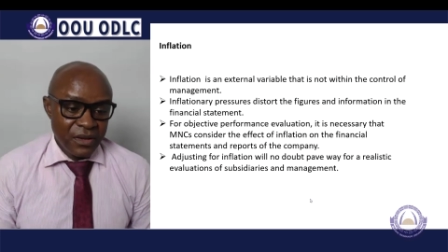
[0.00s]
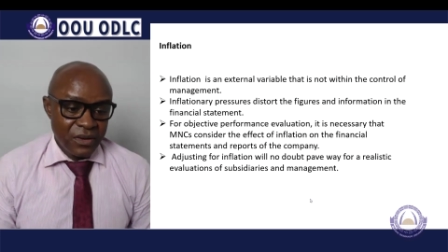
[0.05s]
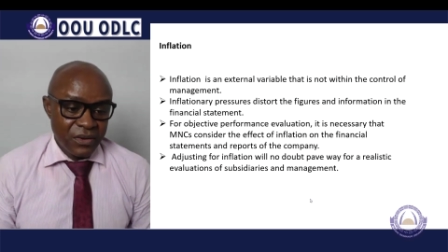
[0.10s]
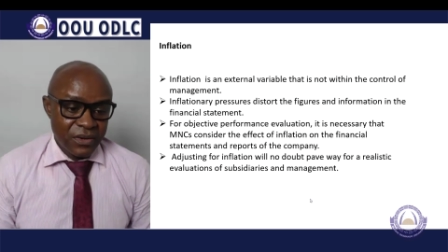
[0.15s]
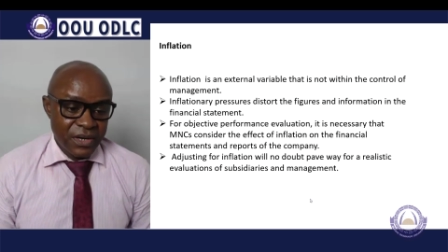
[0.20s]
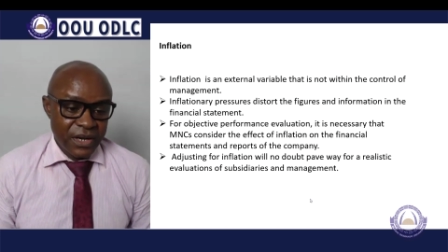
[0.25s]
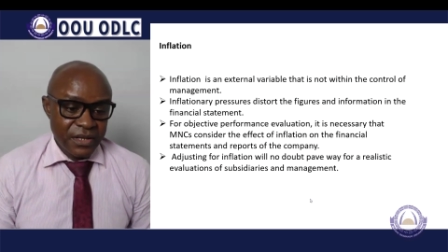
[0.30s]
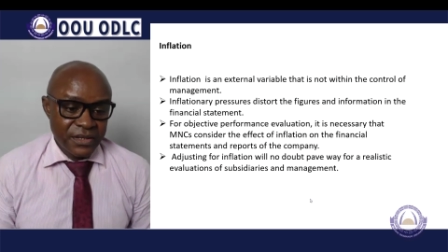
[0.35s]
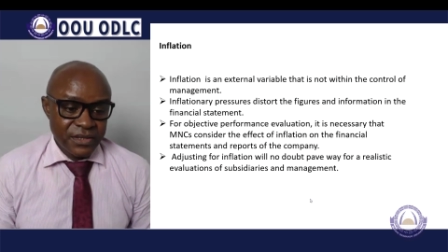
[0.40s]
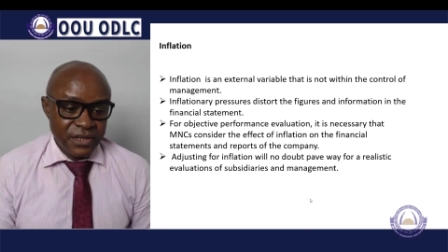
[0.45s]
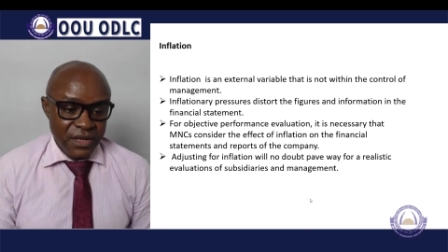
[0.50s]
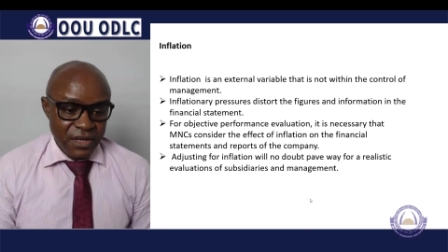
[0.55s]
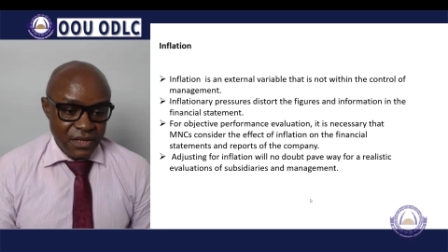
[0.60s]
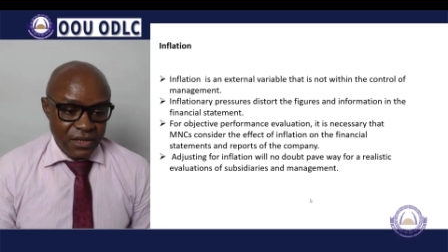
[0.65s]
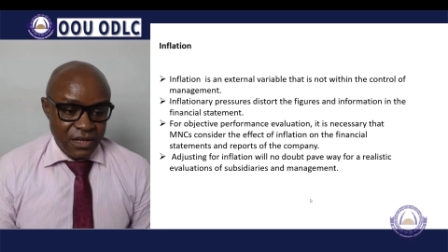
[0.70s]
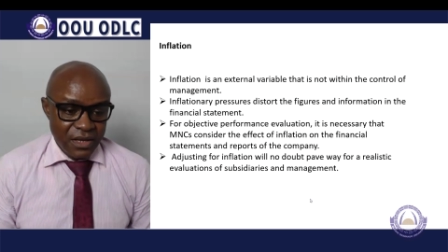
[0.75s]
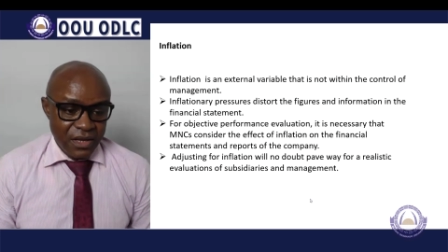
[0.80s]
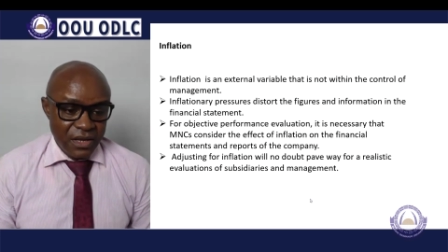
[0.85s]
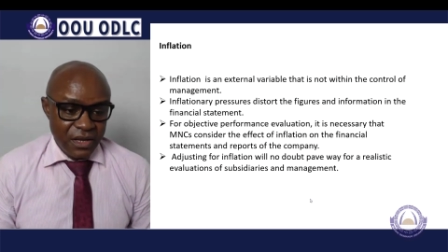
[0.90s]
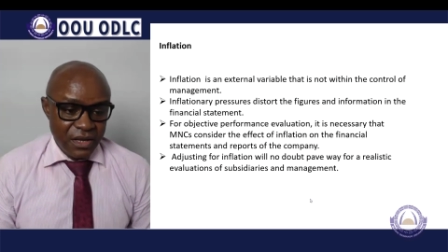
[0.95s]
All right.
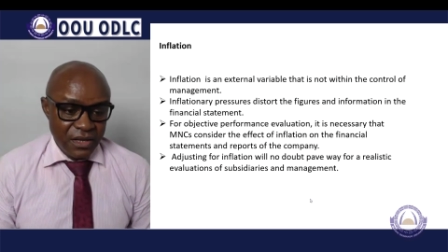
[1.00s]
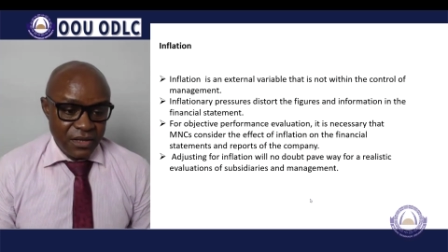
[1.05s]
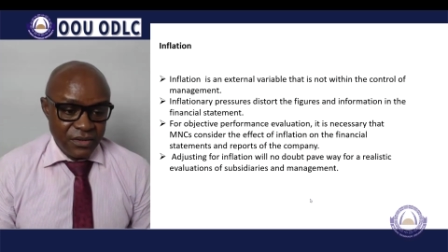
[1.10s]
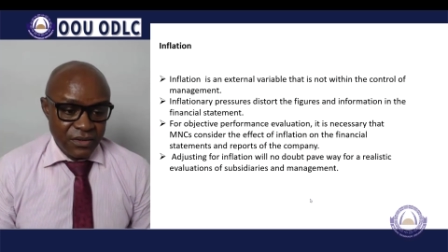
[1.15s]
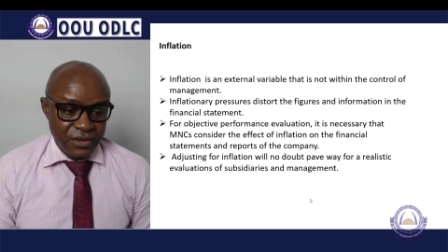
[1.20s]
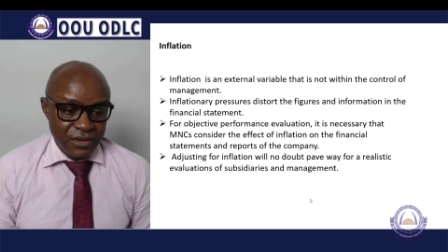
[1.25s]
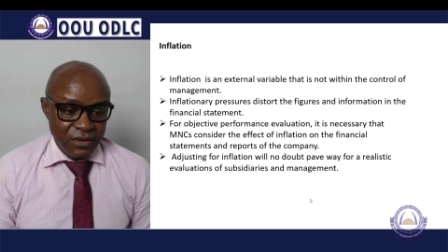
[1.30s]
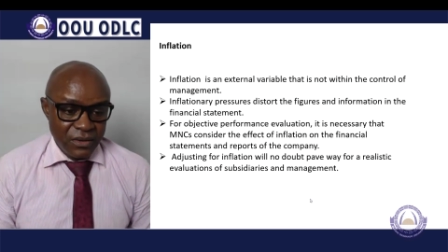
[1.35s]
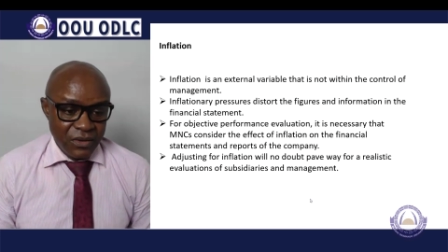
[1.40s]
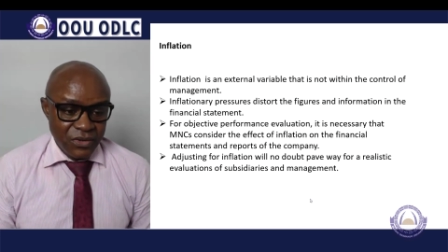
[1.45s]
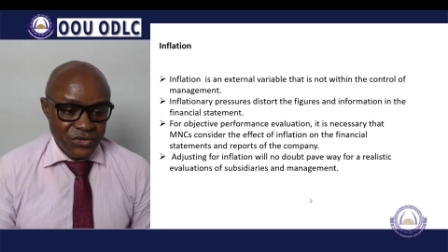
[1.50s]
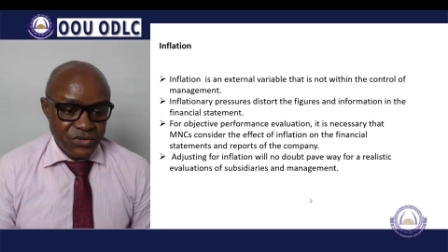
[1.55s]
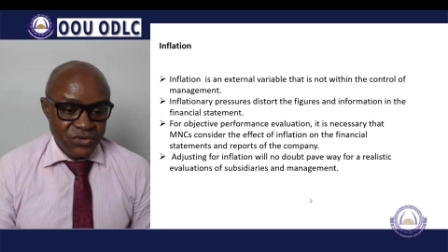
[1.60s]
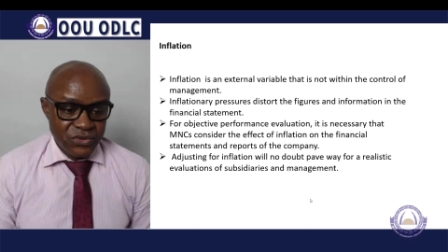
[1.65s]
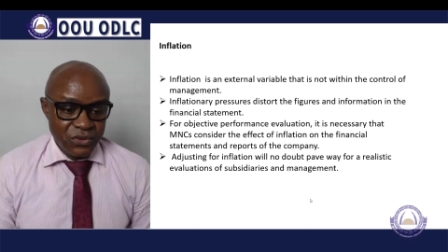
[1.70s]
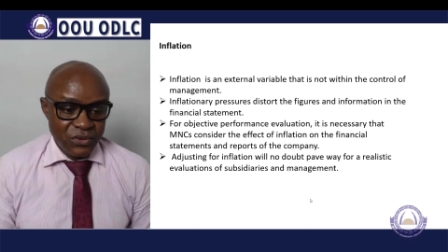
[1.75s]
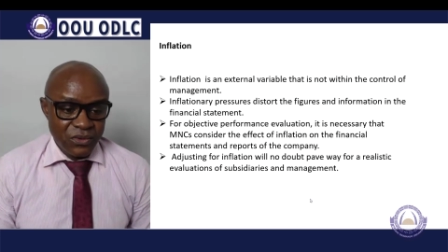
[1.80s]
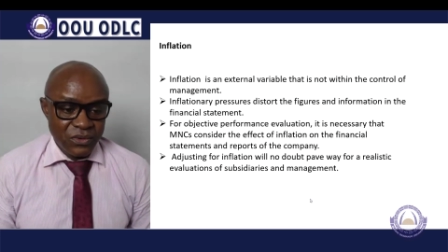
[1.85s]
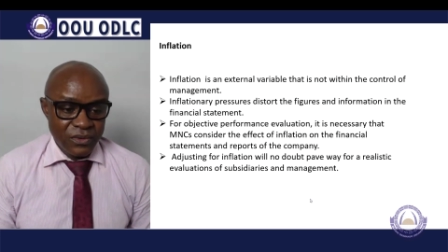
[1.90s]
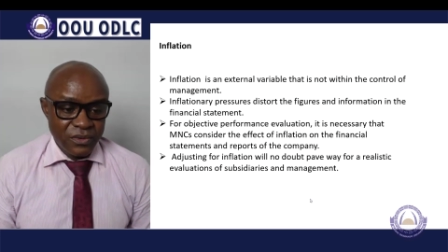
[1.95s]

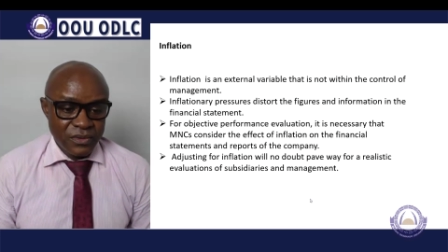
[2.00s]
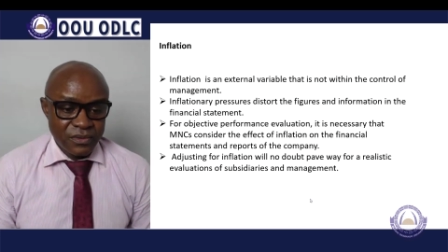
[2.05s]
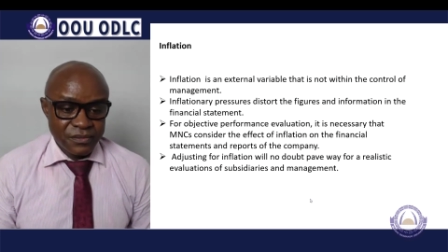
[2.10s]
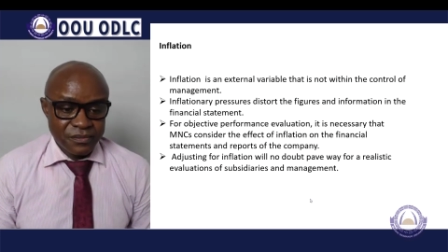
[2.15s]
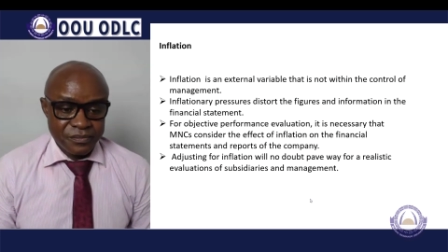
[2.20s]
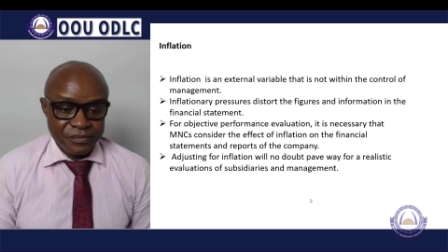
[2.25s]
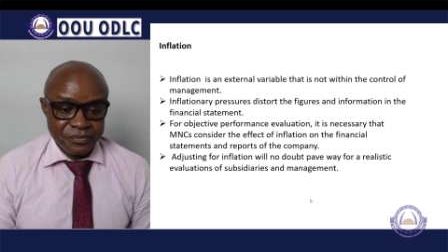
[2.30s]
Also,